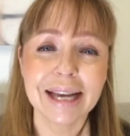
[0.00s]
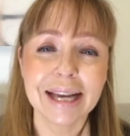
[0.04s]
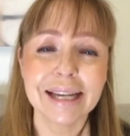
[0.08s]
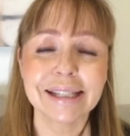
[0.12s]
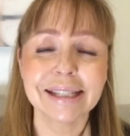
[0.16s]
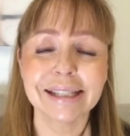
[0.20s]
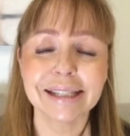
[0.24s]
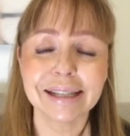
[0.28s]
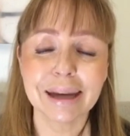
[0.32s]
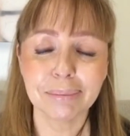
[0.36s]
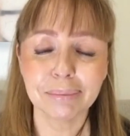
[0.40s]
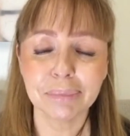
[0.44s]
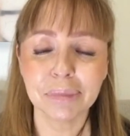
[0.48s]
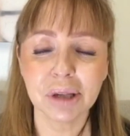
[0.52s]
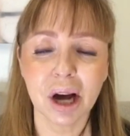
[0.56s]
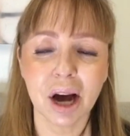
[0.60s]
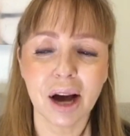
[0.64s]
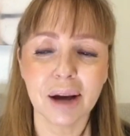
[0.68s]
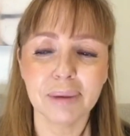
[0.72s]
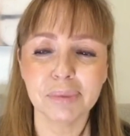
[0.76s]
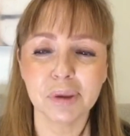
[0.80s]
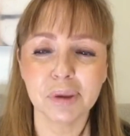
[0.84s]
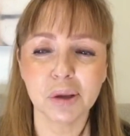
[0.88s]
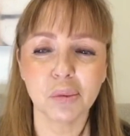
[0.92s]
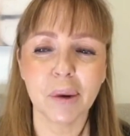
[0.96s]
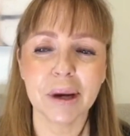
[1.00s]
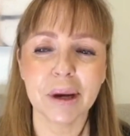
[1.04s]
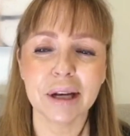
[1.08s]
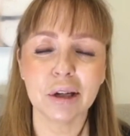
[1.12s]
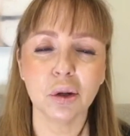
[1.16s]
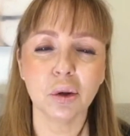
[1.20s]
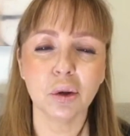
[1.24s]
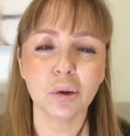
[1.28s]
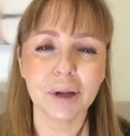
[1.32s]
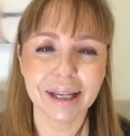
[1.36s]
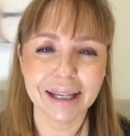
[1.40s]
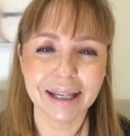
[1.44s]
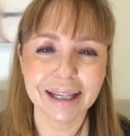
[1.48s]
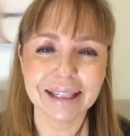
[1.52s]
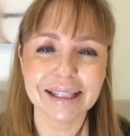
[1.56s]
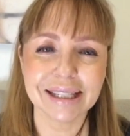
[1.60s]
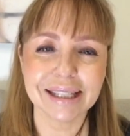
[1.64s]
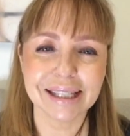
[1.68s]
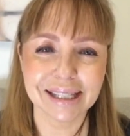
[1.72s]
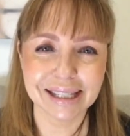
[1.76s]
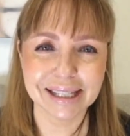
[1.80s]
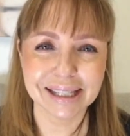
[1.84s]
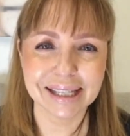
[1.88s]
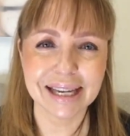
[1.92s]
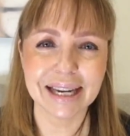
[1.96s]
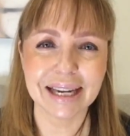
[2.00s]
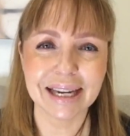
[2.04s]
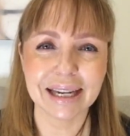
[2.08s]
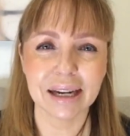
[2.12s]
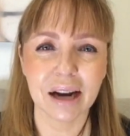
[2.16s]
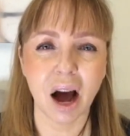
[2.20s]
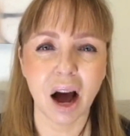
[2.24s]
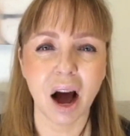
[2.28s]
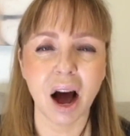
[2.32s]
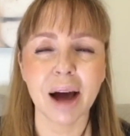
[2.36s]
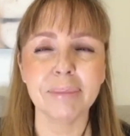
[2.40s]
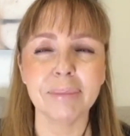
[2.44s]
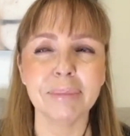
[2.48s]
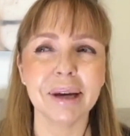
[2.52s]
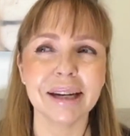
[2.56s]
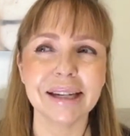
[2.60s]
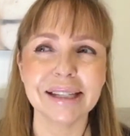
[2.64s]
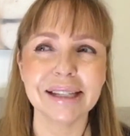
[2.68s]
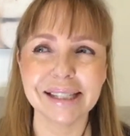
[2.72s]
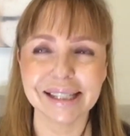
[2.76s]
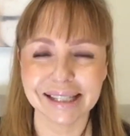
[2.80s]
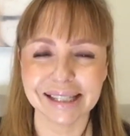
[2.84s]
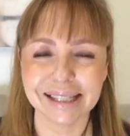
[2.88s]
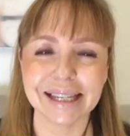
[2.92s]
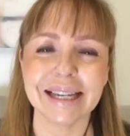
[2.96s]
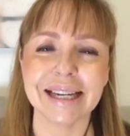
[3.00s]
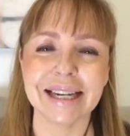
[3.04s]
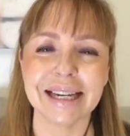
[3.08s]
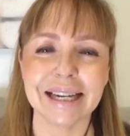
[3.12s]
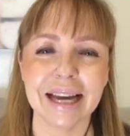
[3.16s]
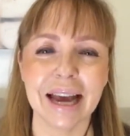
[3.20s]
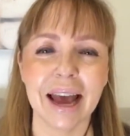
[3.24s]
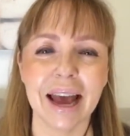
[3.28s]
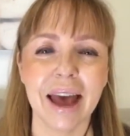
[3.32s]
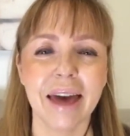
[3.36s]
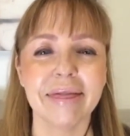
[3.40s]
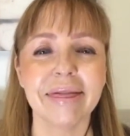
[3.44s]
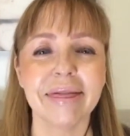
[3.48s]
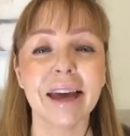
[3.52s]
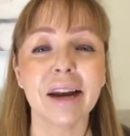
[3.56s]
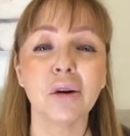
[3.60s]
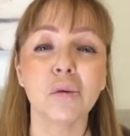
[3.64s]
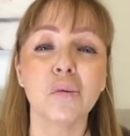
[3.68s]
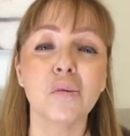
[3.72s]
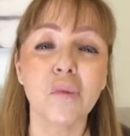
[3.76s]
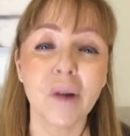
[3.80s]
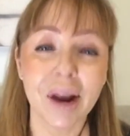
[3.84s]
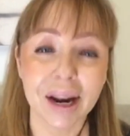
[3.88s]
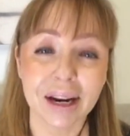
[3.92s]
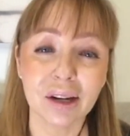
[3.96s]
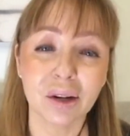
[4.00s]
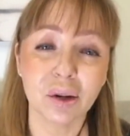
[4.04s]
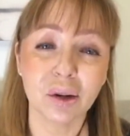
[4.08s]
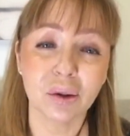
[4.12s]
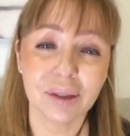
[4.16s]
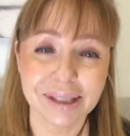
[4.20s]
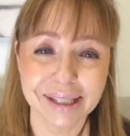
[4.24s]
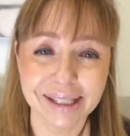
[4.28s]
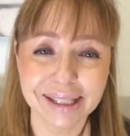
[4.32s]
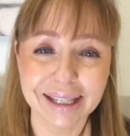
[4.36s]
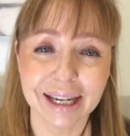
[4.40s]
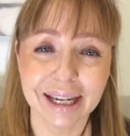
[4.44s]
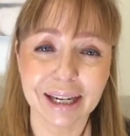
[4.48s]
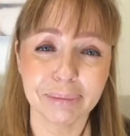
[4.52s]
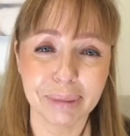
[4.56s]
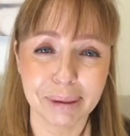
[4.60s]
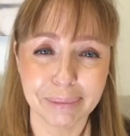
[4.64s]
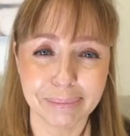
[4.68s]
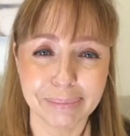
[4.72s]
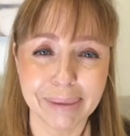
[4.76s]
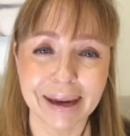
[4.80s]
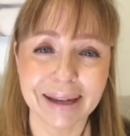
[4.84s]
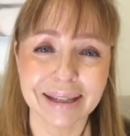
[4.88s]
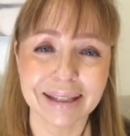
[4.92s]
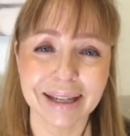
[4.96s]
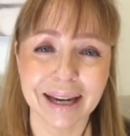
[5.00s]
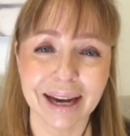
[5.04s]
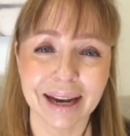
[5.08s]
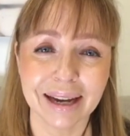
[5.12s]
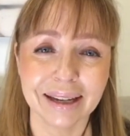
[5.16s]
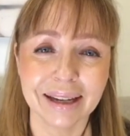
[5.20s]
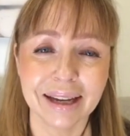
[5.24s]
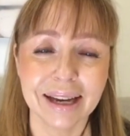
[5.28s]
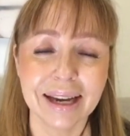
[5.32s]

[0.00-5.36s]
Sometimes when looking at a skin, I'm going to see that a retinol is going to be better.